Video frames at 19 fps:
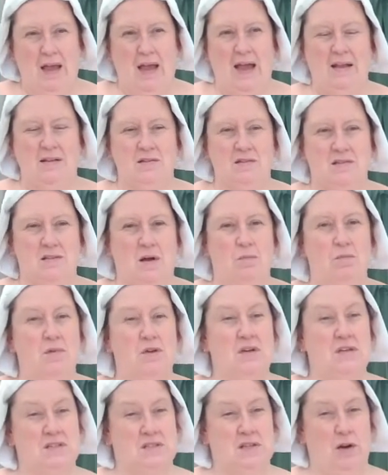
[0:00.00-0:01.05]
and some
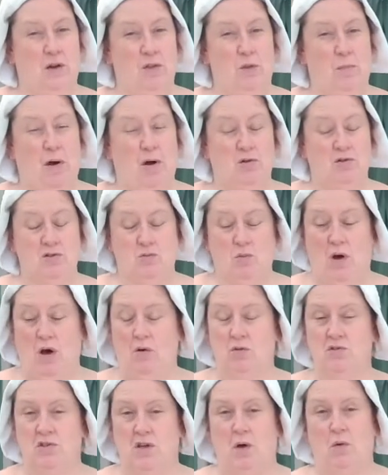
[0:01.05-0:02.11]
that is still on the bone as
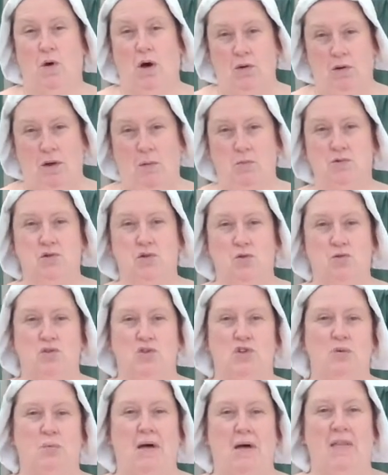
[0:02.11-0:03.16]
well. So I'll come to talk
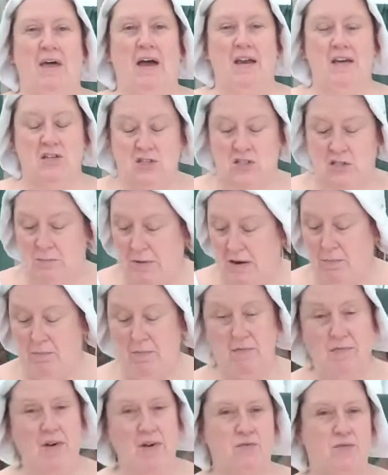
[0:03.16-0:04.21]
to you about that in just a minute.
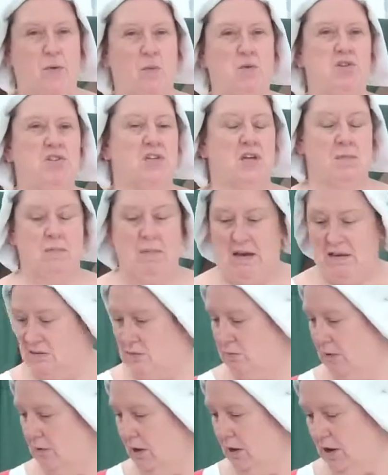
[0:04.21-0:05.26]
But first of all, we're just going
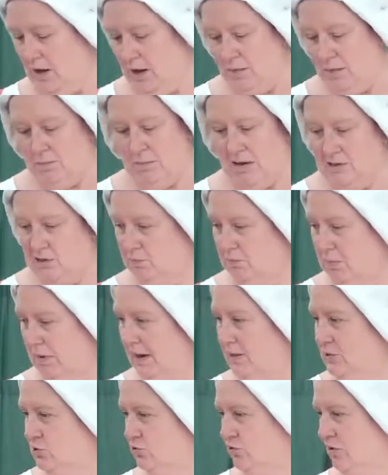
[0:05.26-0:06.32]
to make some
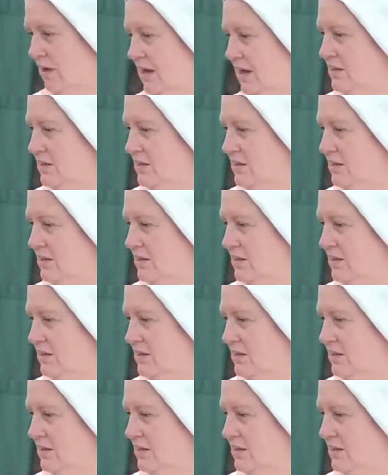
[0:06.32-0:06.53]
pastry